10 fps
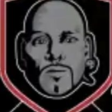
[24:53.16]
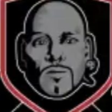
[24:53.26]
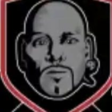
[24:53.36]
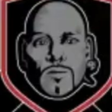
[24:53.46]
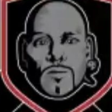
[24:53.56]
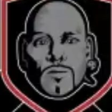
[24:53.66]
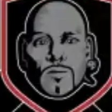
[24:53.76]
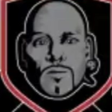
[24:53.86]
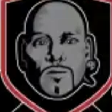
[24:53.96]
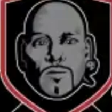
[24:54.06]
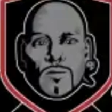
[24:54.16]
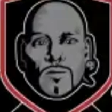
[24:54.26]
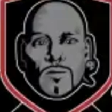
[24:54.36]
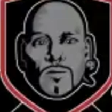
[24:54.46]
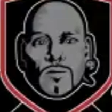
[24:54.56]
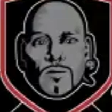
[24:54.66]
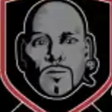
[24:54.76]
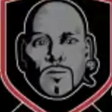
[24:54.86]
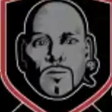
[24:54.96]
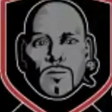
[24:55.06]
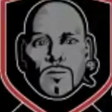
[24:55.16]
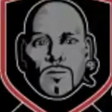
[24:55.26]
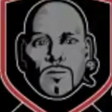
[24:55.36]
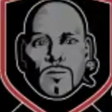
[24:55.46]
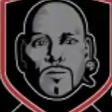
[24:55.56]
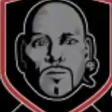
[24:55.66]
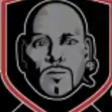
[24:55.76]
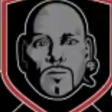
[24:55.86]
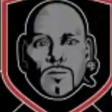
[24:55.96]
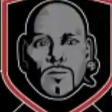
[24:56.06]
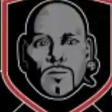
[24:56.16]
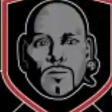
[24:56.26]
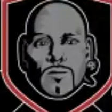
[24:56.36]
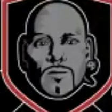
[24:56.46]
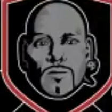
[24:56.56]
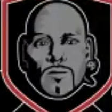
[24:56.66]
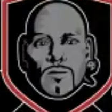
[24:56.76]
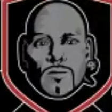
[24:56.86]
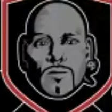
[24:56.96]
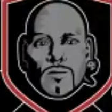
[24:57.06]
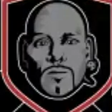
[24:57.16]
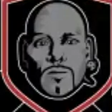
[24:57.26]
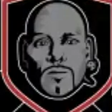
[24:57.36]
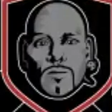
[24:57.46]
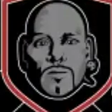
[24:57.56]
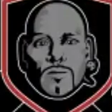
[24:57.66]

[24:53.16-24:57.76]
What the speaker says: This person isn't speaking.